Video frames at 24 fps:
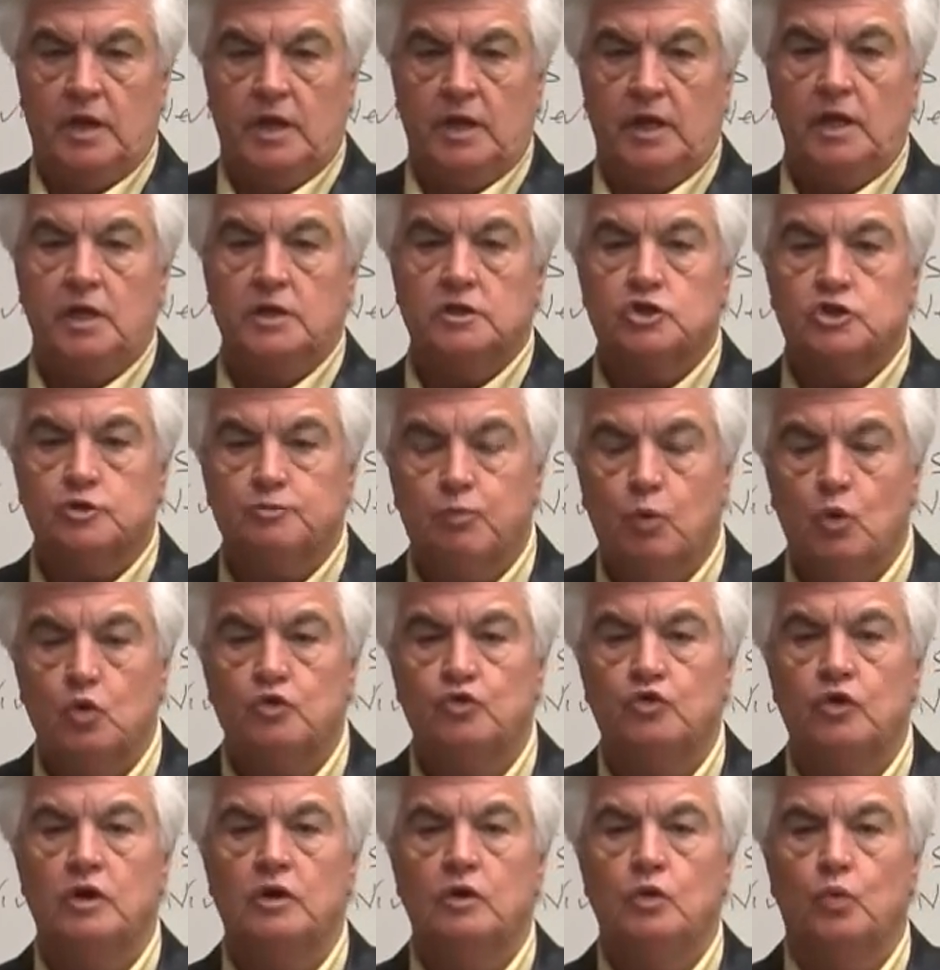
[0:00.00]
In
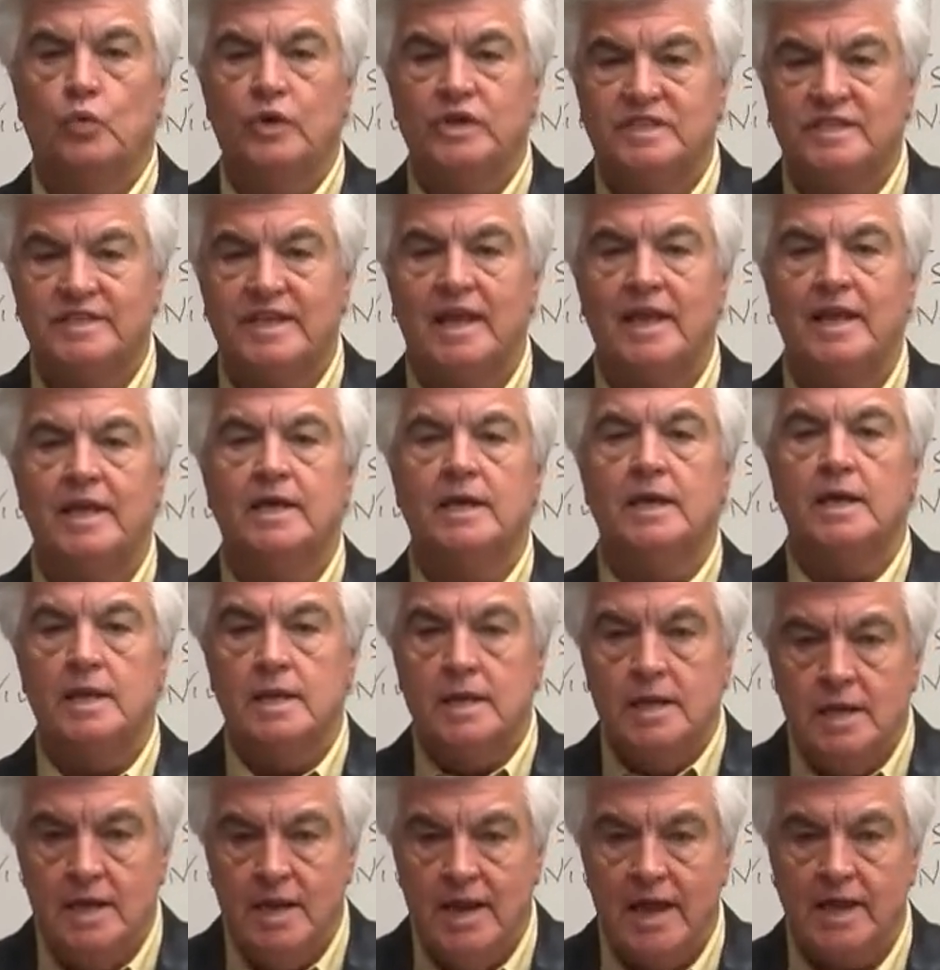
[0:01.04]
Sportron, we're selling
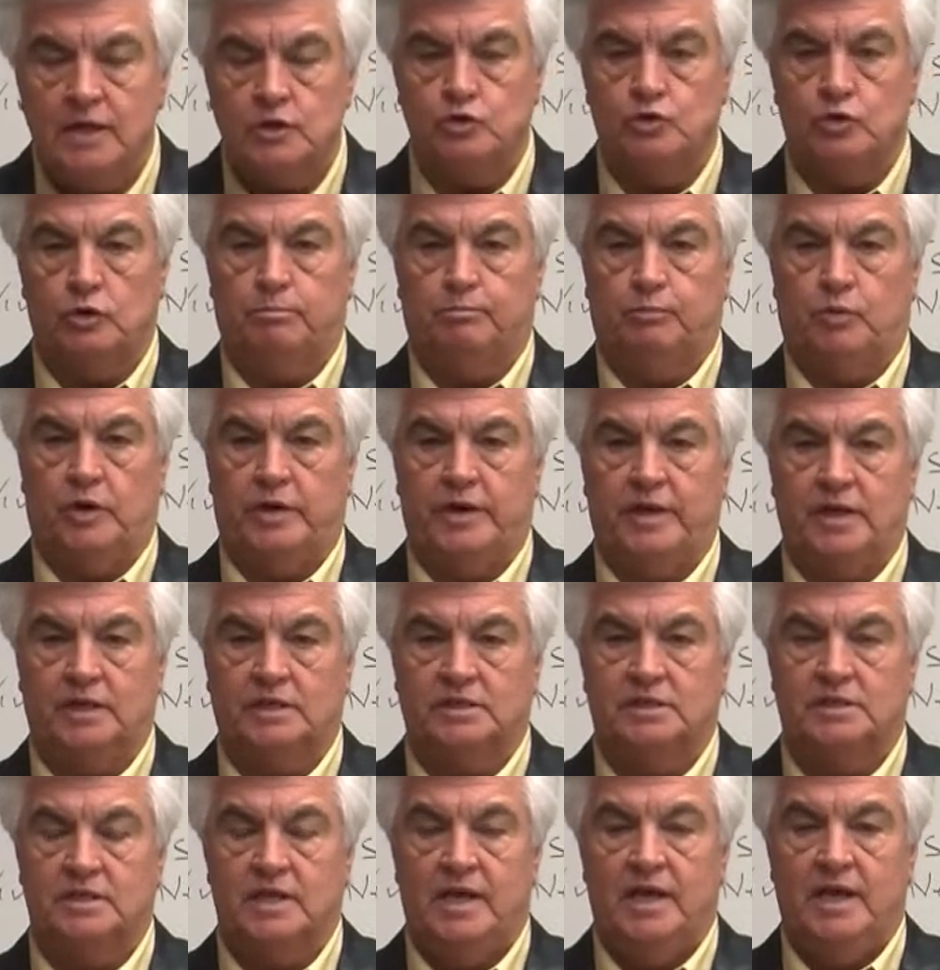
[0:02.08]
natural
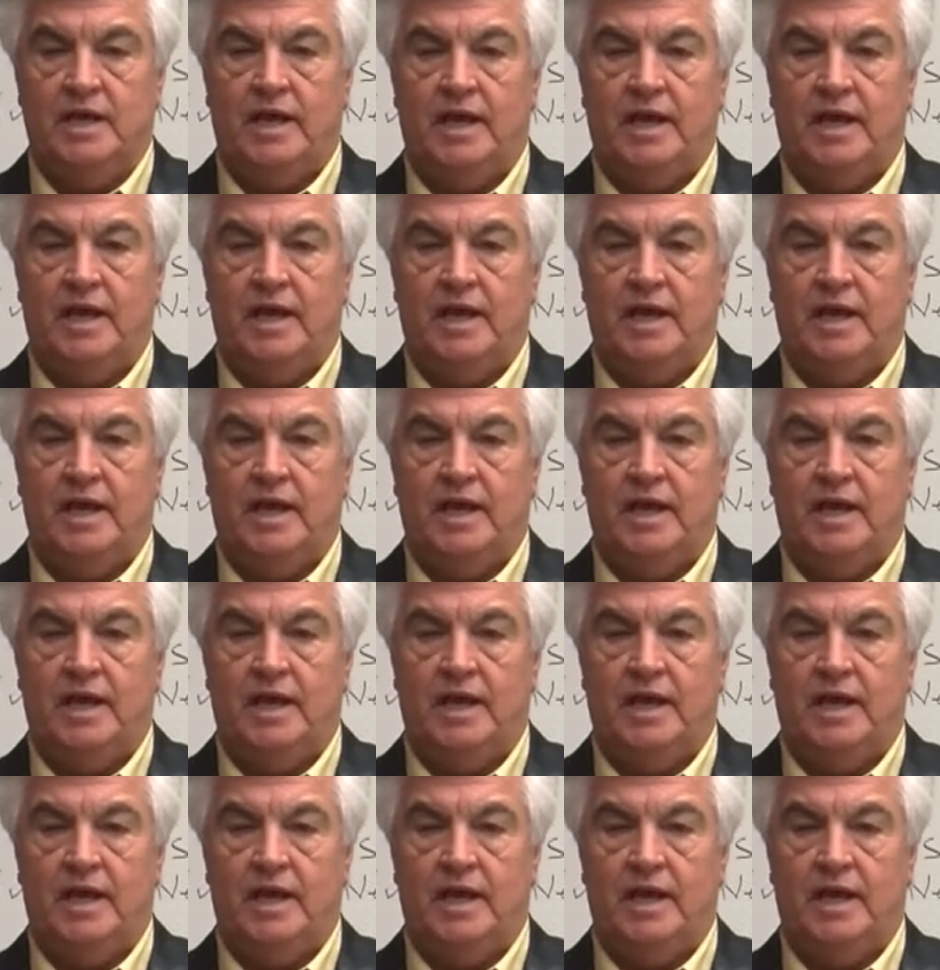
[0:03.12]
products.